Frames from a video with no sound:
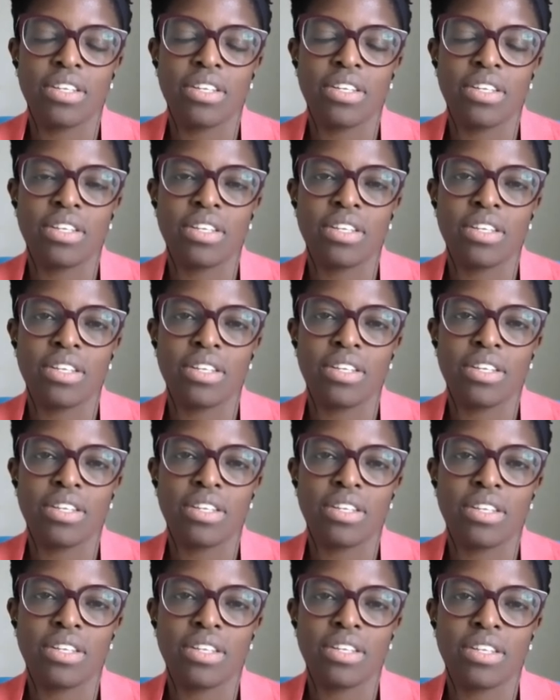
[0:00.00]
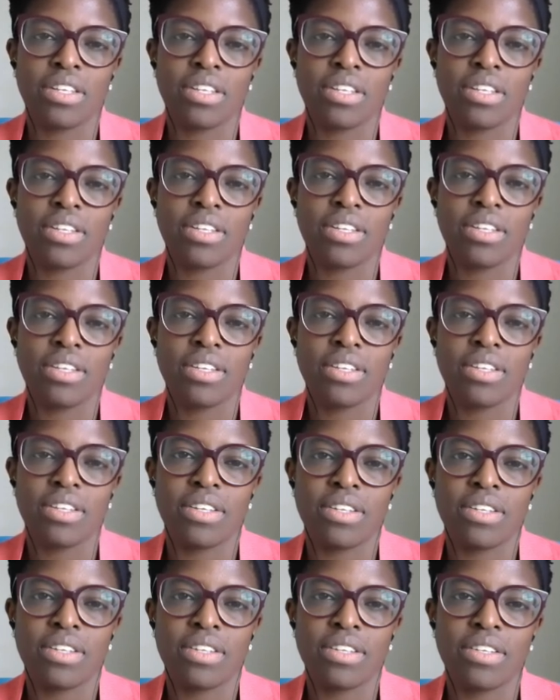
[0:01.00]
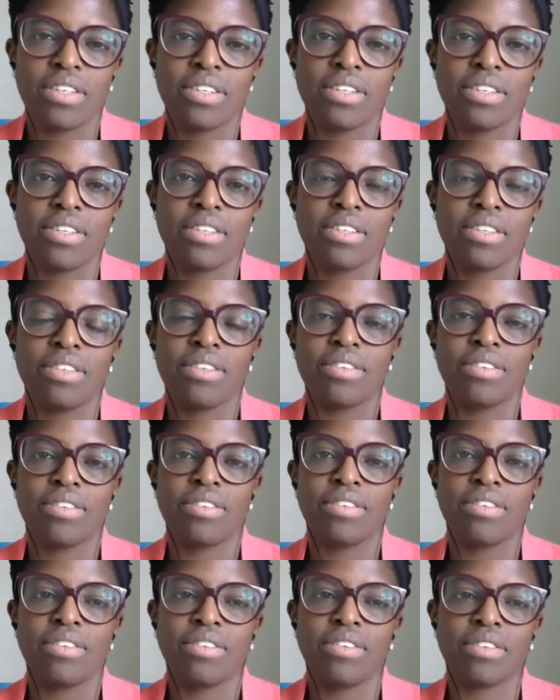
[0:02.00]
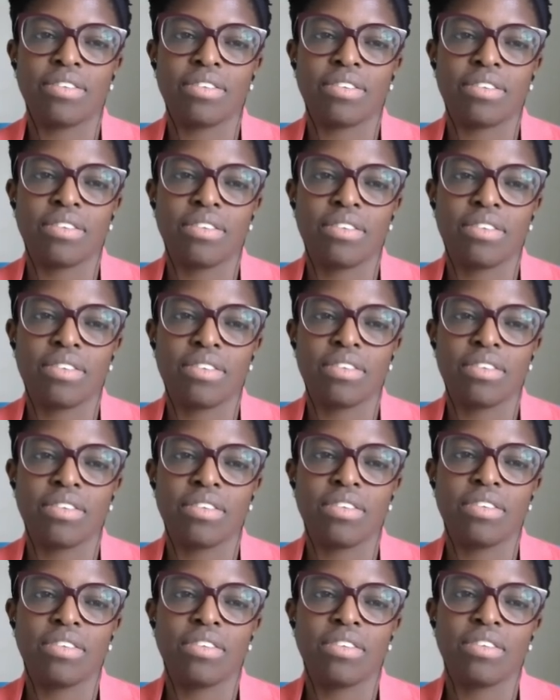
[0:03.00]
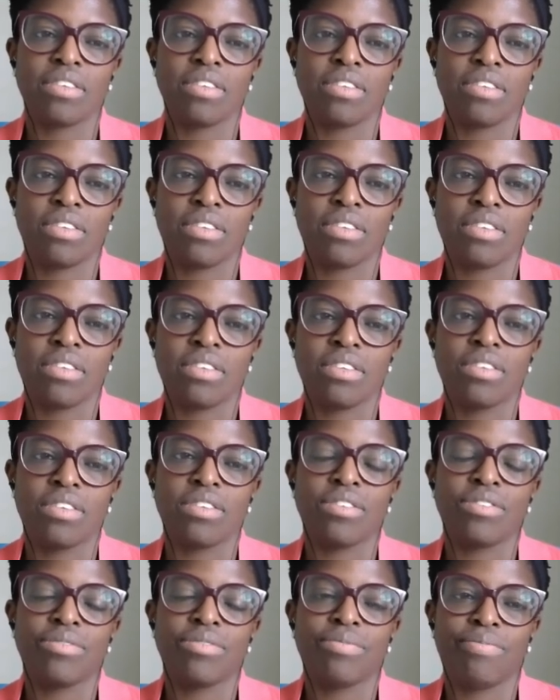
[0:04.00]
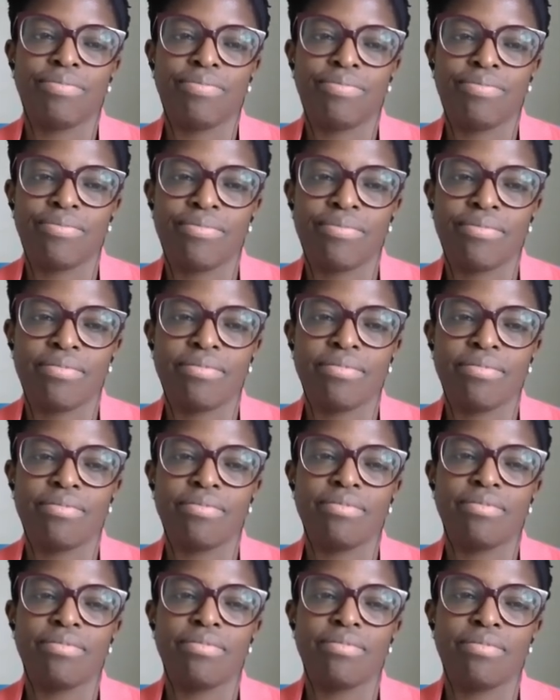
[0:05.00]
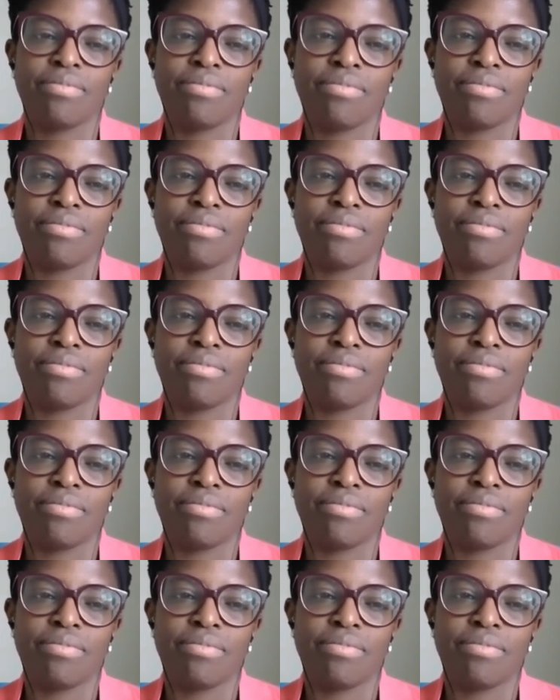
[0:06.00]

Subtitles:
This person isn't speaking.